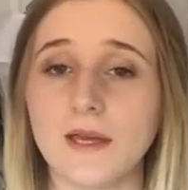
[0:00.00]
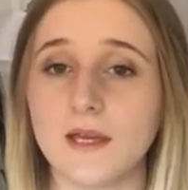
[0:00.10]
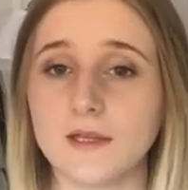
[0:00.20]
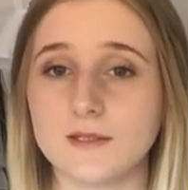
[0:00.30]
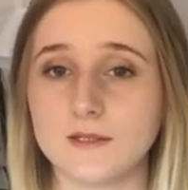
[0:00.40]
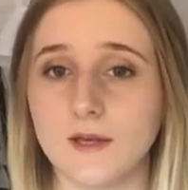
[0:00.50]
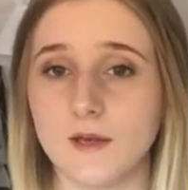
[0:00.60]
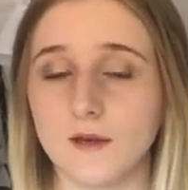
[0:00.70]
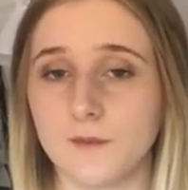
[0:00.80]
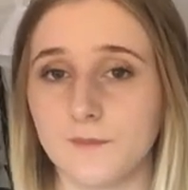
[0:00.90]
Bay is
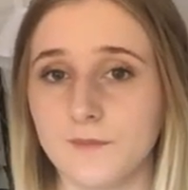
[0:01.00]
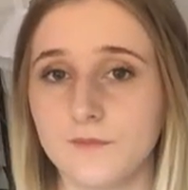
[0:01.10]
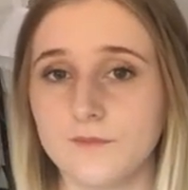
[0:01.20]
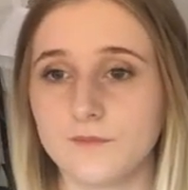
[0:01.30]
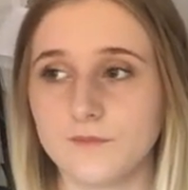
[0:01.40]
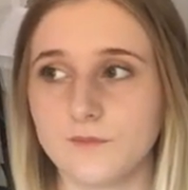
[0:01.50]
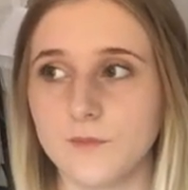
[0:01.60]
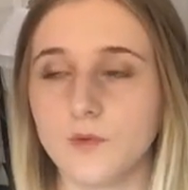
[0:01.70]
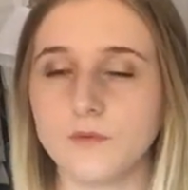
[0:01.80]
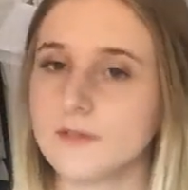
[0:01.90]
um,
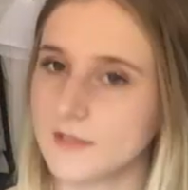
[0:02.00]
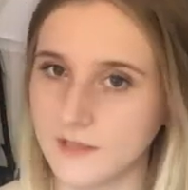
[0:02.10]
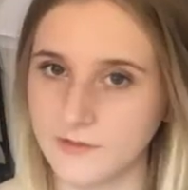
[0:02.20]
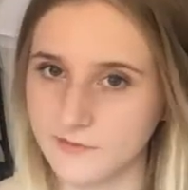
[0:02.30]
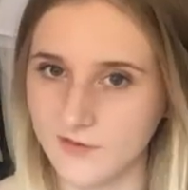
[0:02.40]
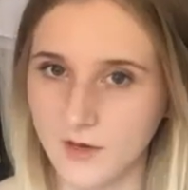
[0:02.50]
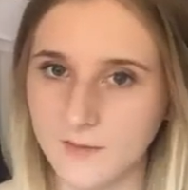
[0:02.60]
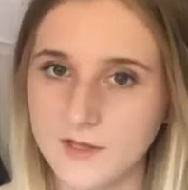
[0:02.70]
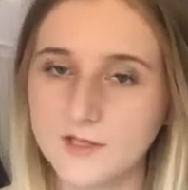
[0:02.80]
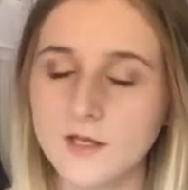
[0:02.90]
more recently
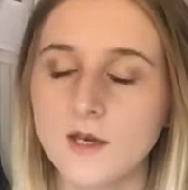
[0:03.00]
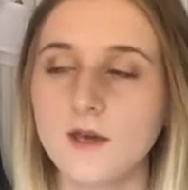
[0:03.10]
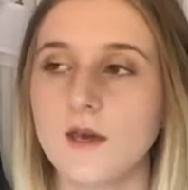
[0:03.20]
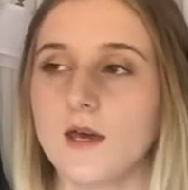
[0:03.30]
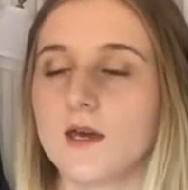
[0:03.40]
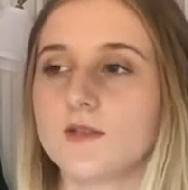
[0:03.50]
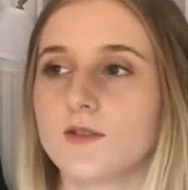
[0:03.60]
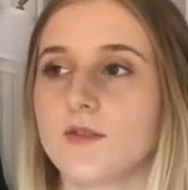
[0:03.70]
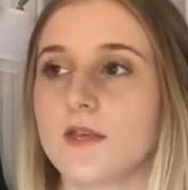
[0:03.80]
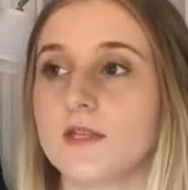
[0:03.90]
refurbished, and
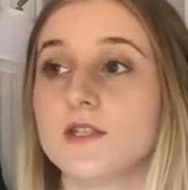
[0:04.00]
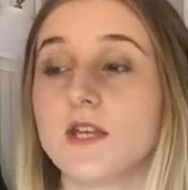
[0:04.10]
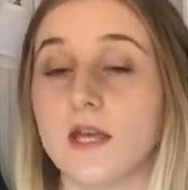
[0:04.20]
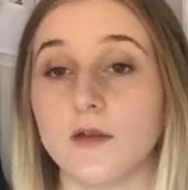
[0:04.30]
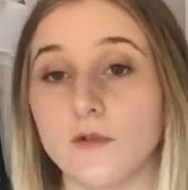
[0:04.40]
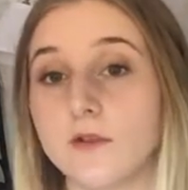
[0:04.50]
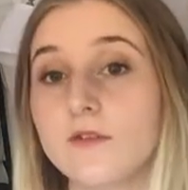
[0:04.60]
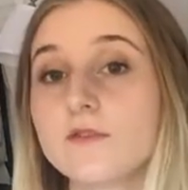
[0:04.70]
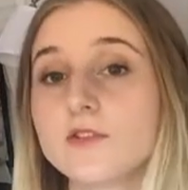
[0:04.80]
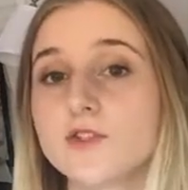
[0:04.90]
so the interior
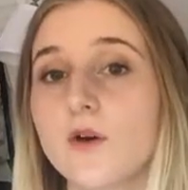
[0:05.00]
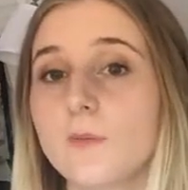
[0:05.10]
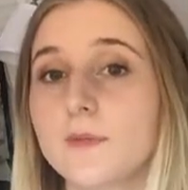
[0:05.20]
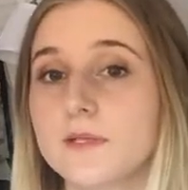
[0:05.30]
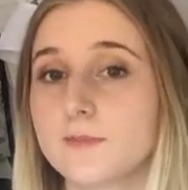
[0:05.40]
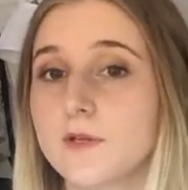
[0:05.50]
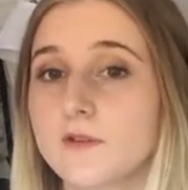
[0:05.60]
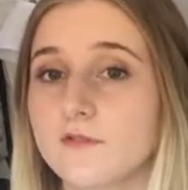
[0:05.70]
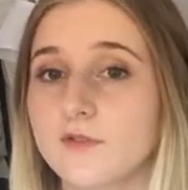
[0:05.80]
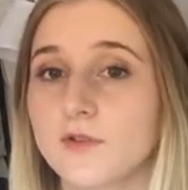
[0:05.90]
of the shop is
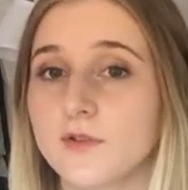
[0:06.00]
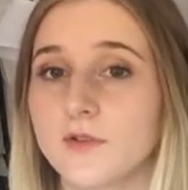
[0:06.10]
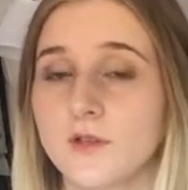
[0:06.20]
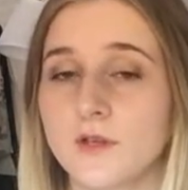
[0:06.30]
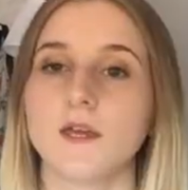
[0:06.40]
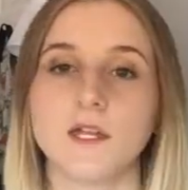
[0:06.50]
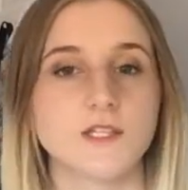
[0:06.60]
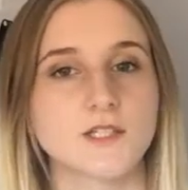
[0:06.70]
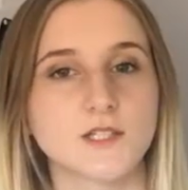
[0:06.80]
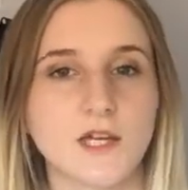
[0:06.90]
beautiful. It
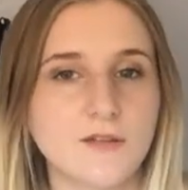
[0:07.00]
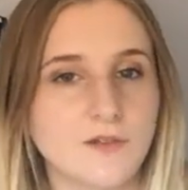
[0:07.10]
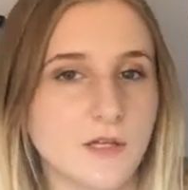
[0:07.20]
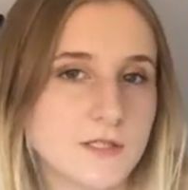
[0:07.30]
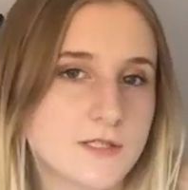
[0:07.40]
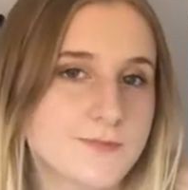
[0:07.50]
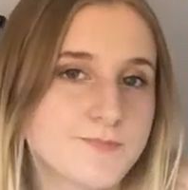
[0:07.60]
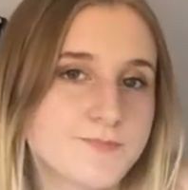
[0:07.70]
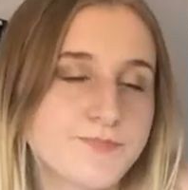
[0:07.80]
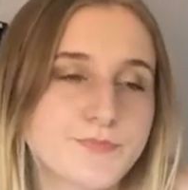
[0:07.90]
just kind of looks
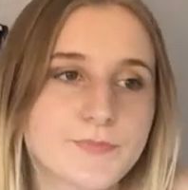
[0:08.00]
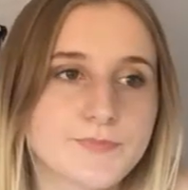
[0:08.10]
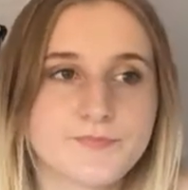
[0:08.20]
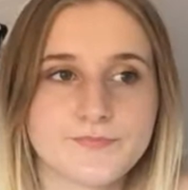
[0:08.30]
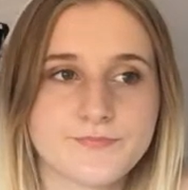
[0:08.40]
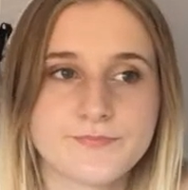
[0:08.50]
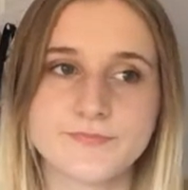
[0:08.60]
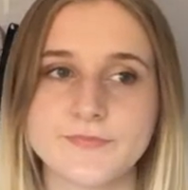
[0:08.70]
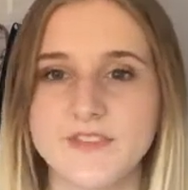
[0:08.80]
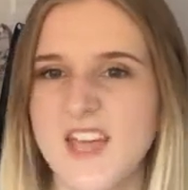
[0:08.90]

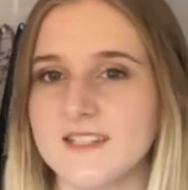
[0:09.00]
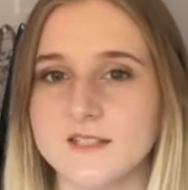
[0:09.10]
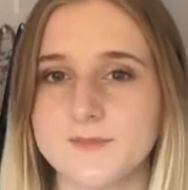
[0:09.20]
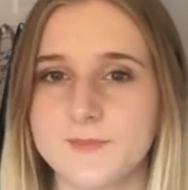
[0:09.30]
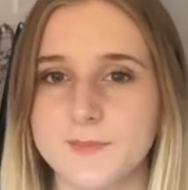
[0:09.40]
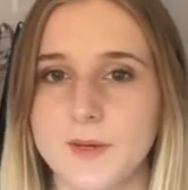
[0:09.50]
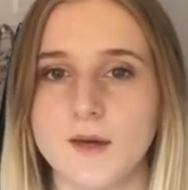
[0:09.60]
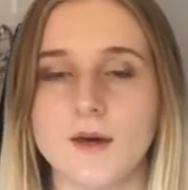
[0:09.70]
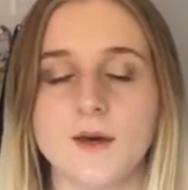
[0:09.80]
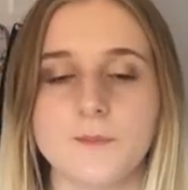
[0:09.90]
nice,
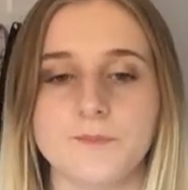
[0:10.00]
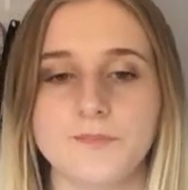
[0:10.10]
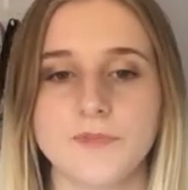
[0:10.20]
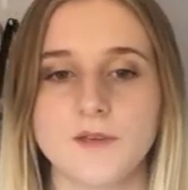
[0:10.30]
but um,